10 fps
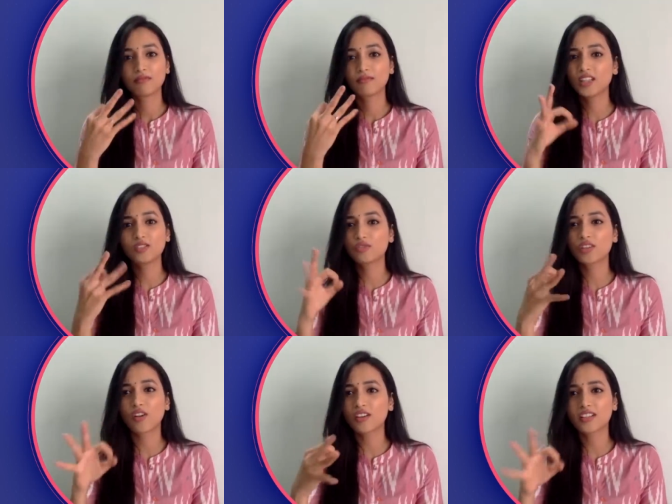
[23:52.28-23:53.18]
These two are
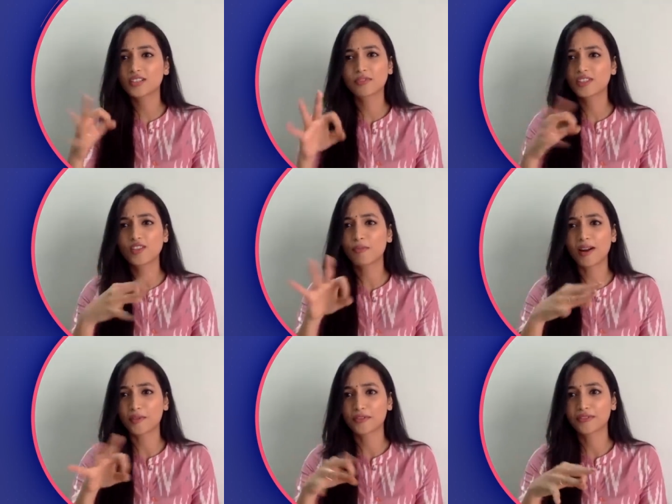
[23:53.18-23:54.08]
not his. He's not
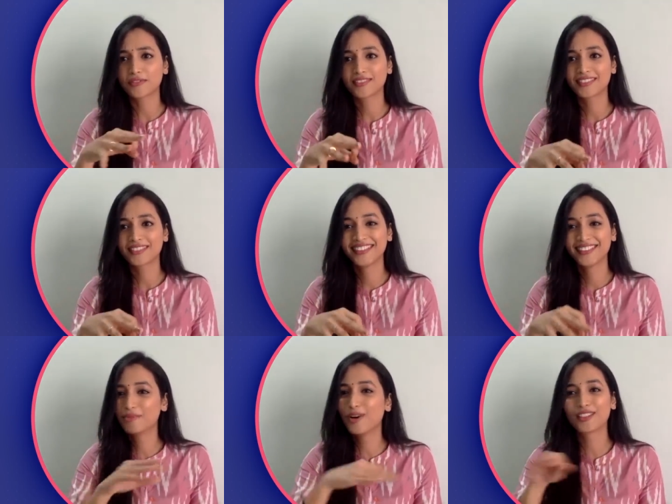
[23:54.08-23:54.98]
part of.
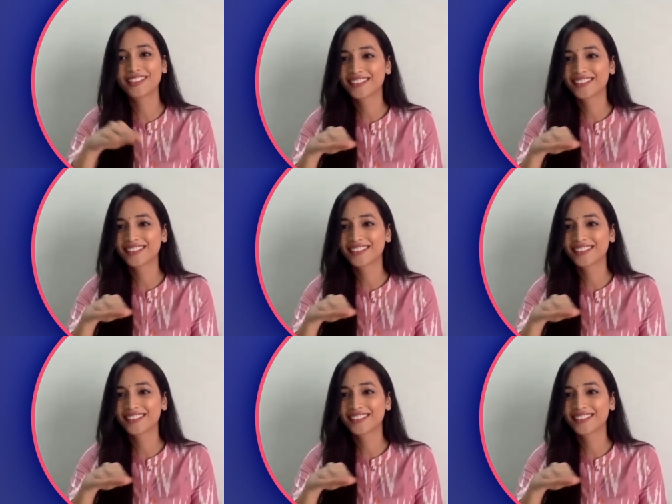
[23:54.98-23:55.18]
Both.